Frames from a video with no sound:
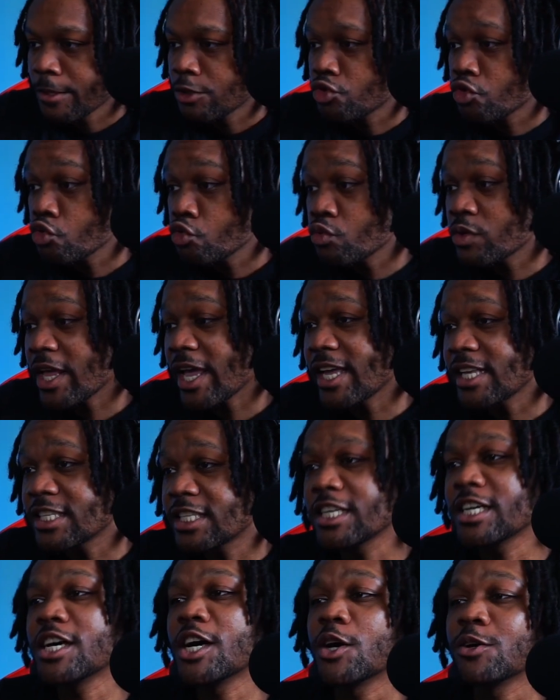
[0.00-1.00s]
Two days
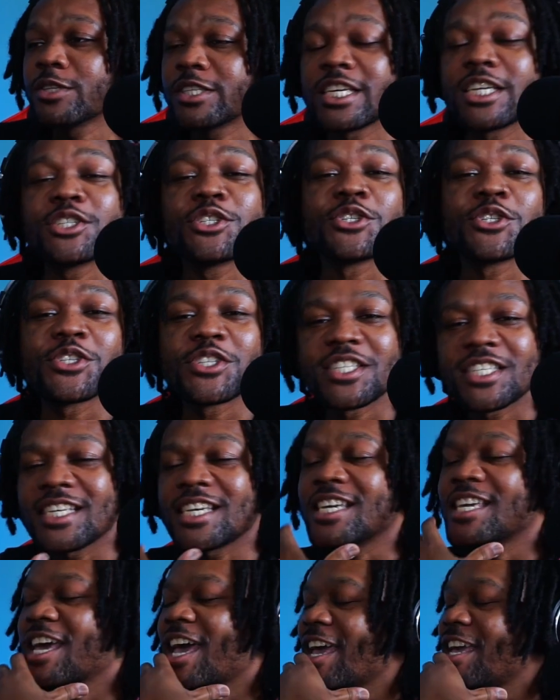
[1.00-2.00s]
ago, Central Cee.
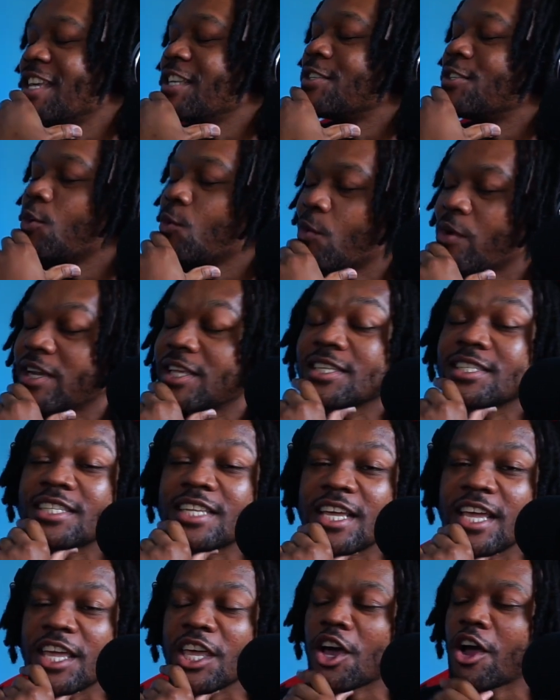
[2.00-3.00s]
Yeah, he's doing his
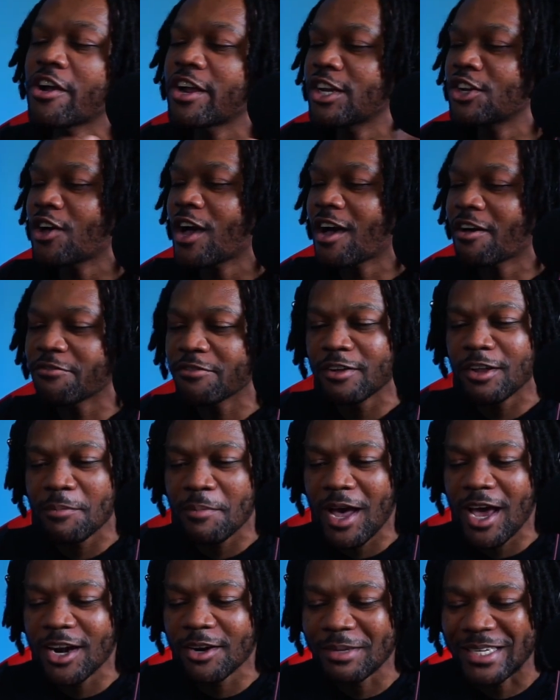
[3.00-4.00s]
thing. You already know how I feel
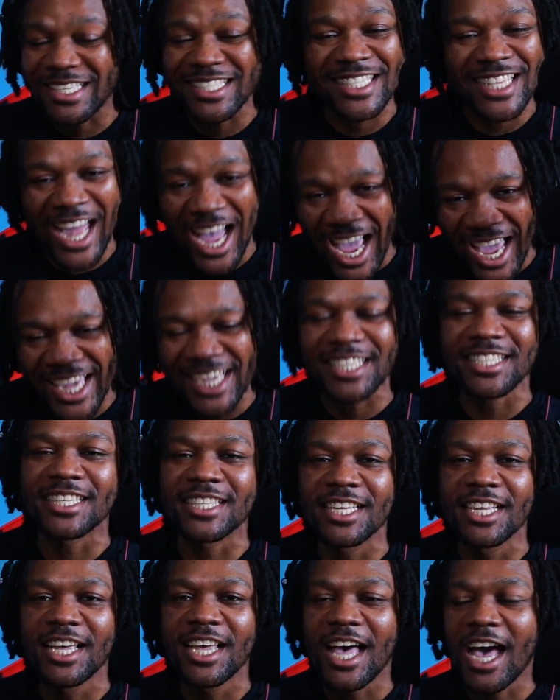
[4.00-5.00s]
about him. He's nice.
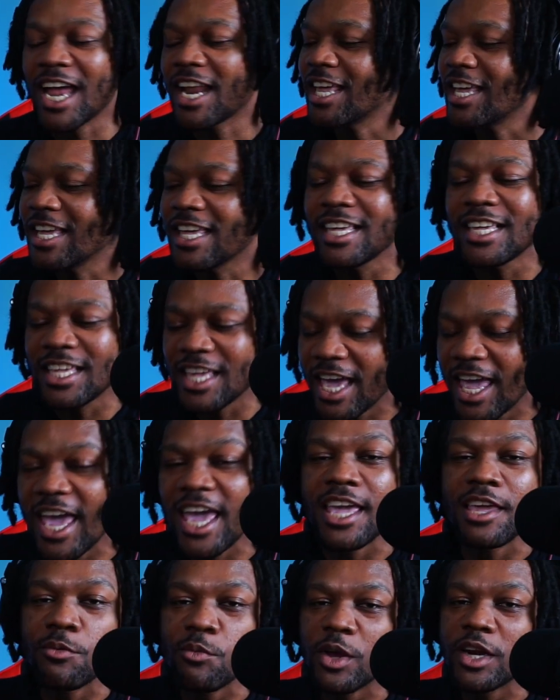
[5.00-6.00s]
I, he, he, yeah,
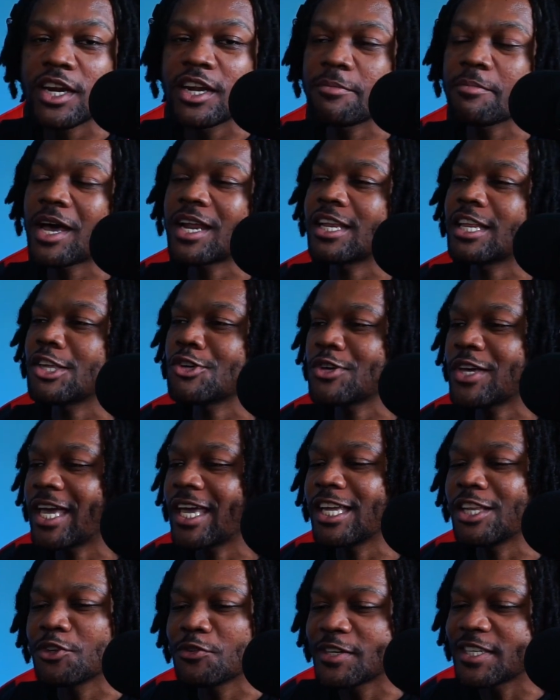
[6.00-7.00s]
he wanted him out of the U K.
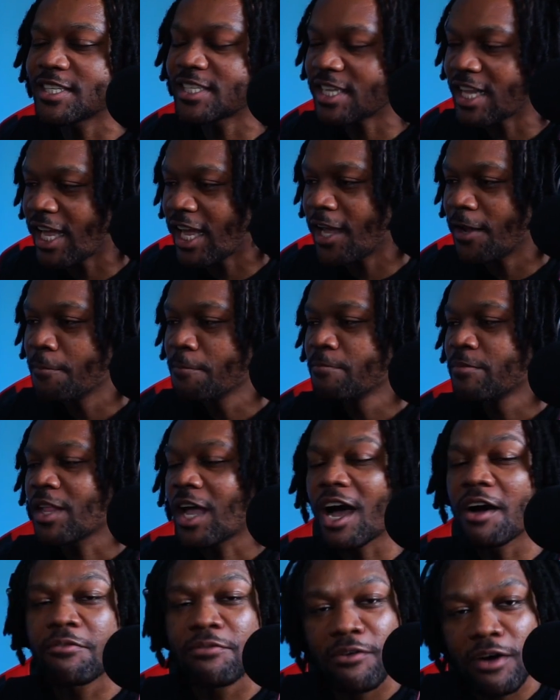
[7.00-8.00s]
He doing his thing.
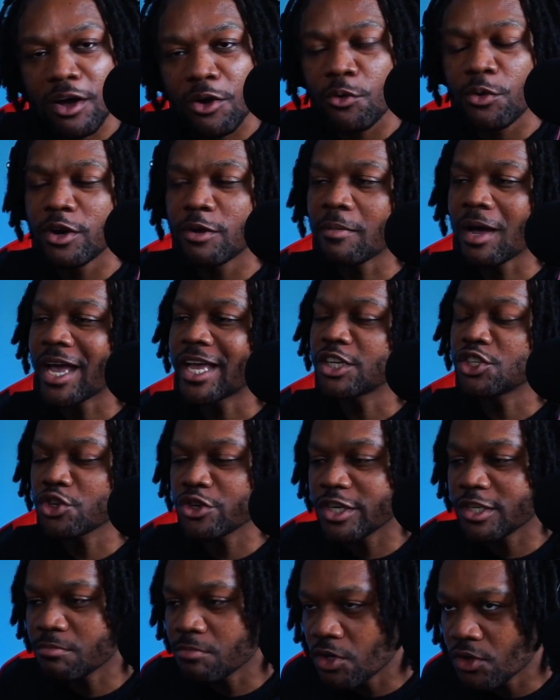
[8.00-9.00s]
I fuck with him. I
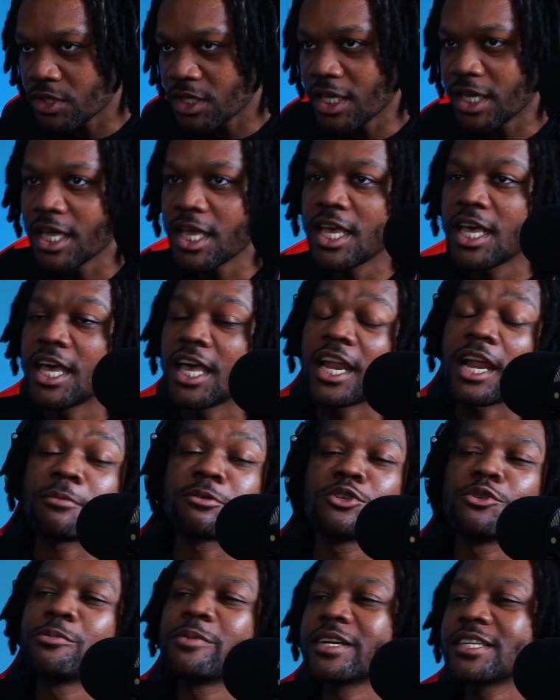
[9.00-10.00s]
enjoy his music. And I'm
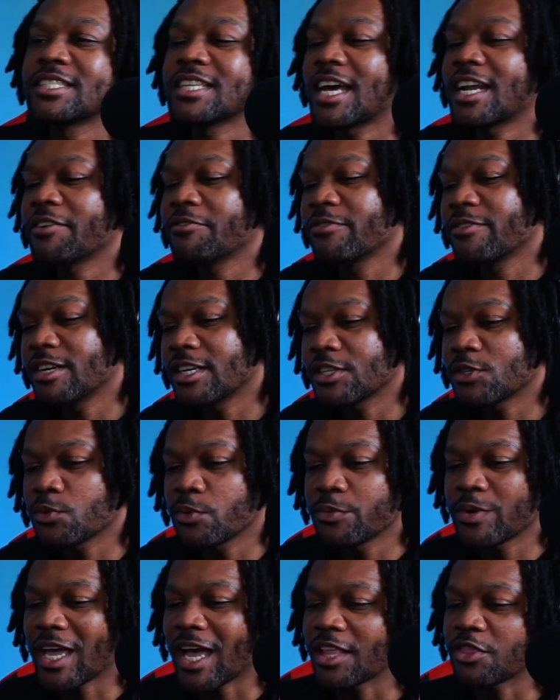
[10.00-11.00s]
super excited for this
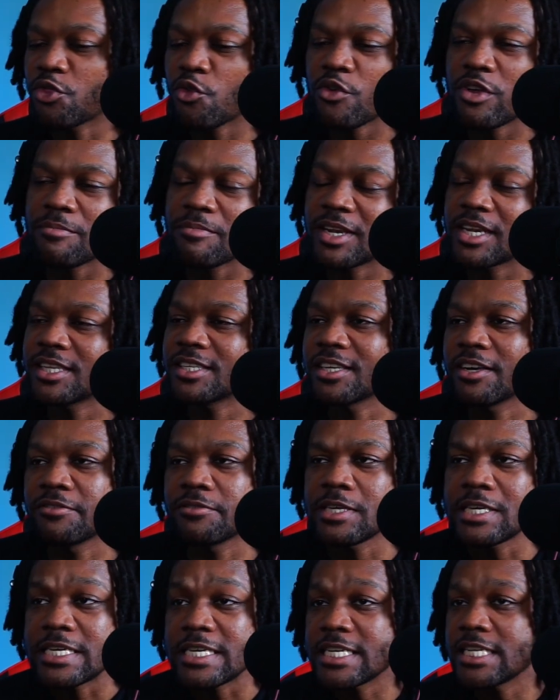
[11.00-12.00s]
one. We got three minutes of
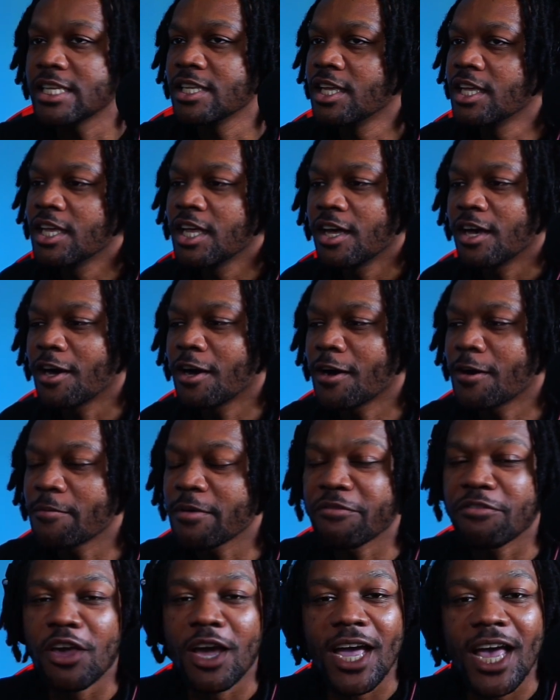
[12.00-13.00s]
heat. Um,
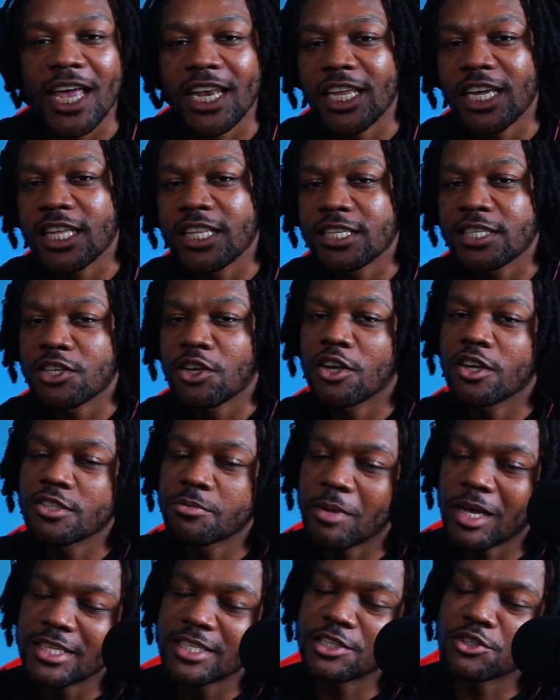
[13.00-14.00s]
if y'all got any other songs
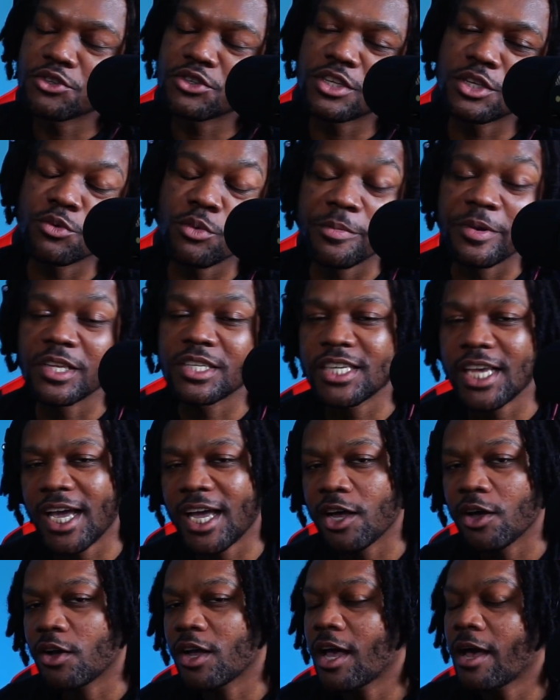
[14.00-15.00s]
by Central Cee you want me to
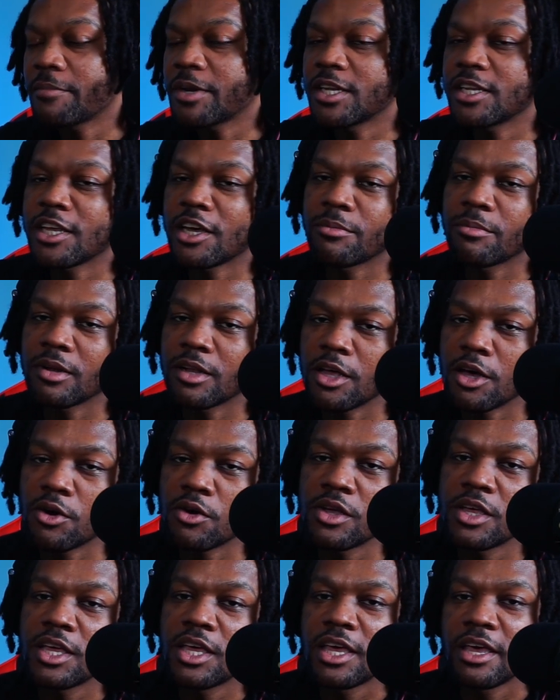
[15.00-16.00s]
check out, comment it down
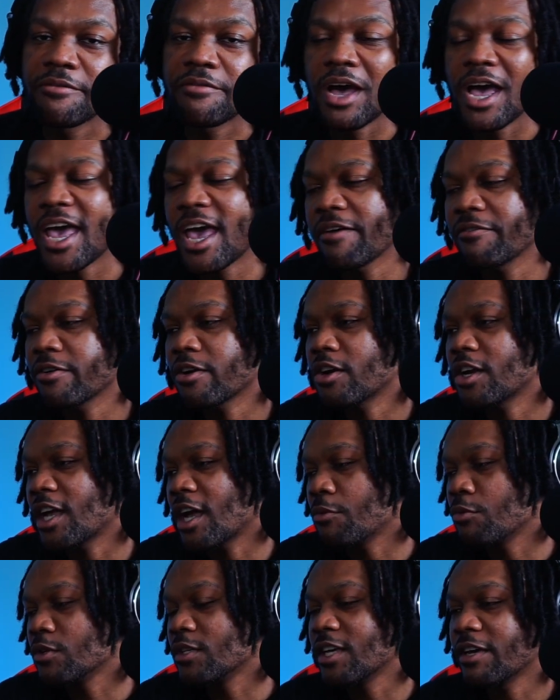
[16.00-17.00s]
below. If I haven't heard it,
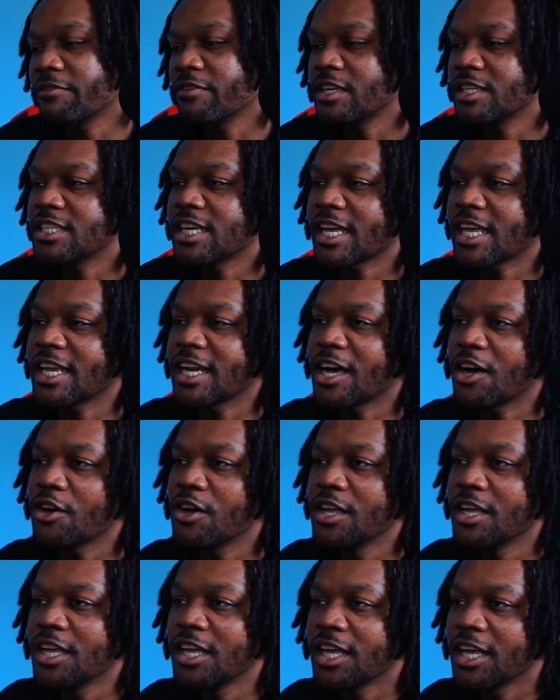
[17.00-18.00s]
I will definitely check it
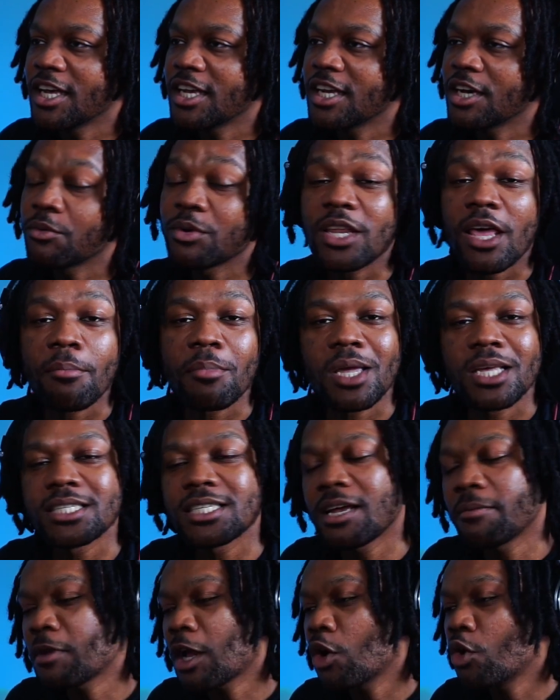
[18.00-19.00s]
out. And uh, with that being
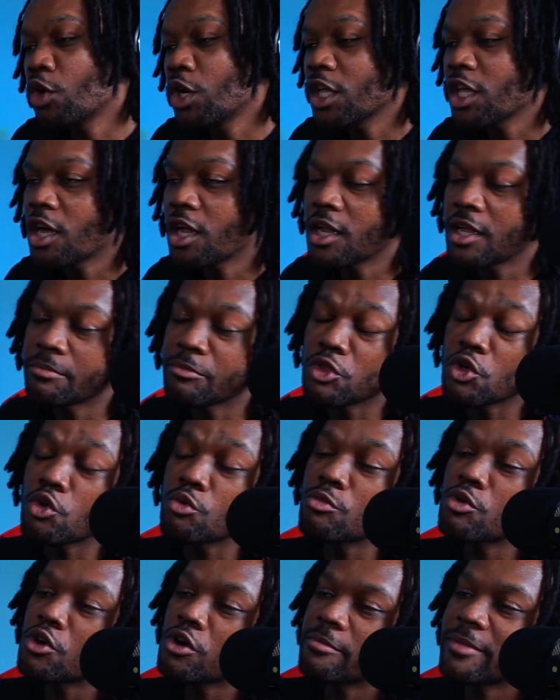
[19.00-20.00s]
said, I'm not holding y'all up no
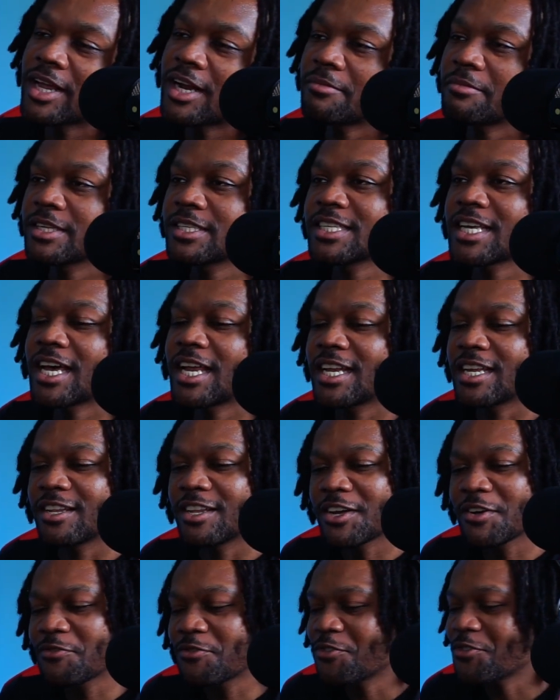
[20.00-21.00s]
more, man. I'm excited.
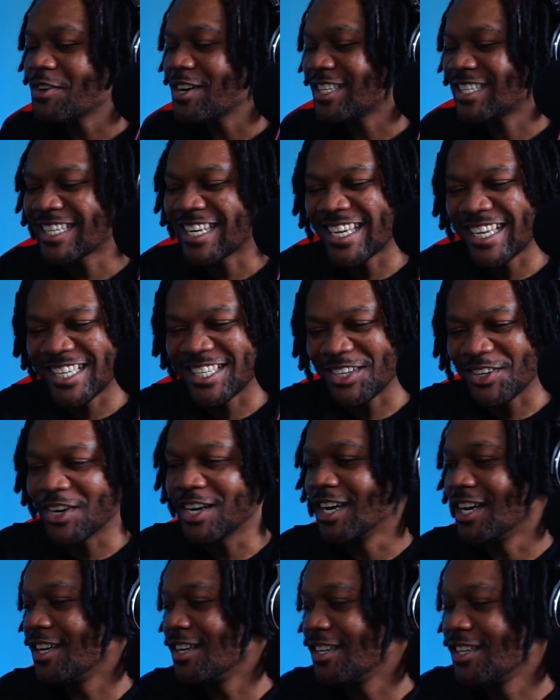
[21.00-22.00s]
Looking forward to this
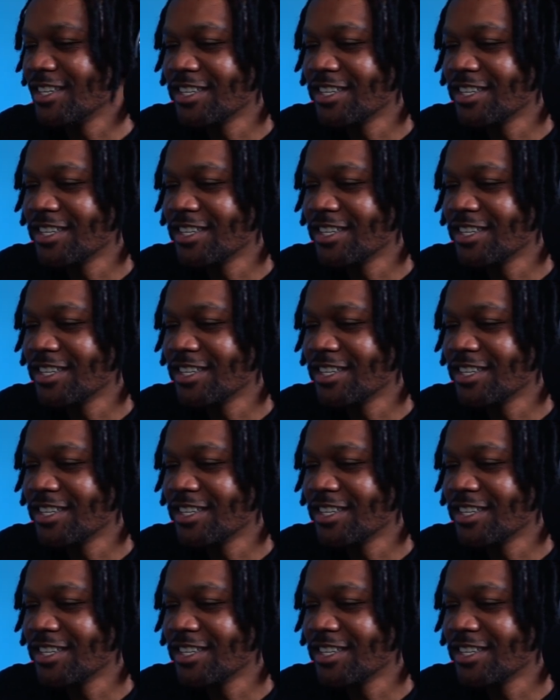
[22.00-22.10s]
one.